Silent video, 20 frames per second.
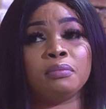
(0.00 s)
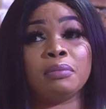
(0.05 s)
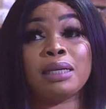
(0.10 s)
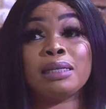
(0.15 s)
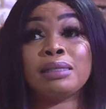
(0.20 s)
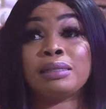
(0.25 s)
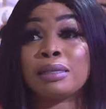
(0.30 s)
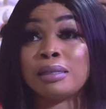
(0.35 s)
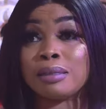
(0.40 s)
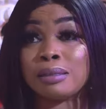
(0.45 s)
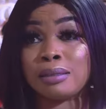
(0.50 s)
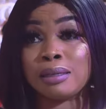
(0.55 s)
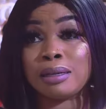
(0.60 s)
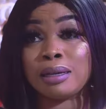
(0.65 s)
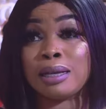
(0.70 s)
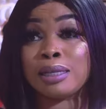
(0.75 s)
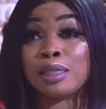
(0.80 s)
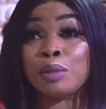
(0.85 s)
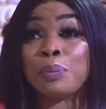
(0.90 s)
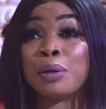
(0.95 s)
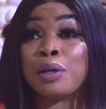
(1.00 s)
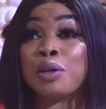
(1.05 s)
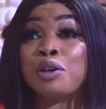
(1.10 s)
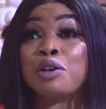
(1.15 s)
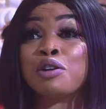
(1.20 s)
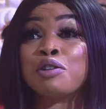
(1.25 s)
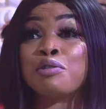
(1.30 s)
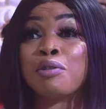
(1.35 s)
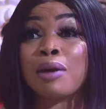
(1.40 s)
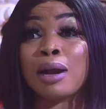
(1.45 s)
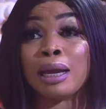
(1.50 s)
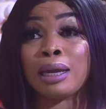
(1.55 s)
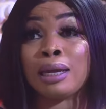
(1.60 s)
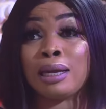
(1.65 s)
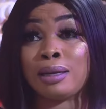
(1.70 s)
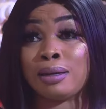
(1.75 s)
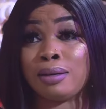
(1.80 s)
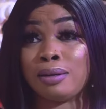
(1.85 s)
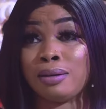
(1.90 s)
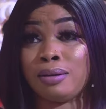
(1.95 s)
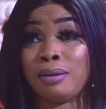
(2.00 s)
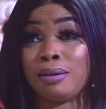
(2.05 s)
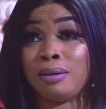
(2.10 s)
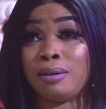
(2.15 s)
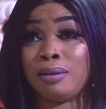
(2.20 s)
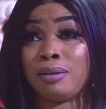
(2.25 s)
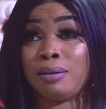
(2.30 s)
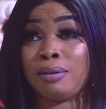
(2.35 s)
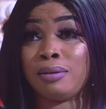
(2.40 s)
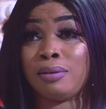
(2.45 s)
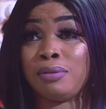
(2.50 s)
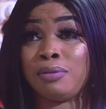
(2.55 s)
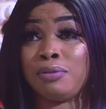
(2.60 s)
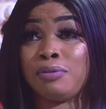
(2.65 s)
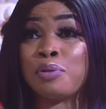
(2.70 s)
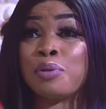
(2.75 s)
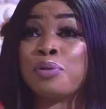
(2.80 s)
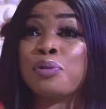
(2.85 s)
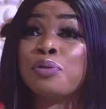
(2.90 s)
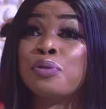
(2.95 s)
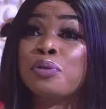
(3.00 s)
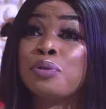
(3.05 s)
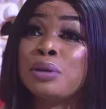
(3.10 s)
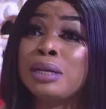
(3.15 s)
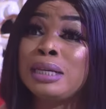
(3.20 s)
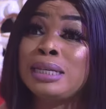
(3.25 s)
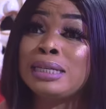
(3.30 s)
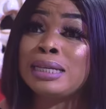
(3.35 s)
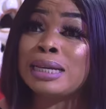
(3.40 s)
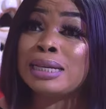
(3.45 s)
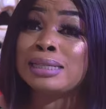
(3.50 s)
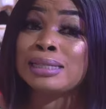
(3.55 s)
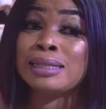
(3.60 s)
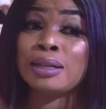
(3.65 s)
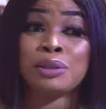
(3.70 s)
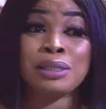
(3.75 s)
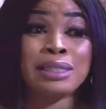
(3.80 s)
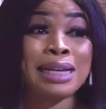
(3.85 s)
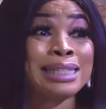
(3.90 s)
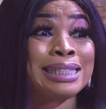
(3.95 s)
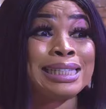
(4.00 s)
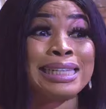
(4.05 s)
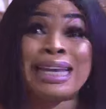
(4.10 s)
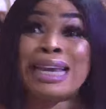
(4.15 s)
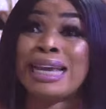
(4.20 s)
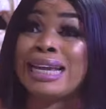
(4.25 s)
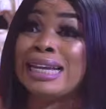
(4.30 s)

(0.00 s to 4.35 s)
My sister has been crying for 3 days now. She hasn't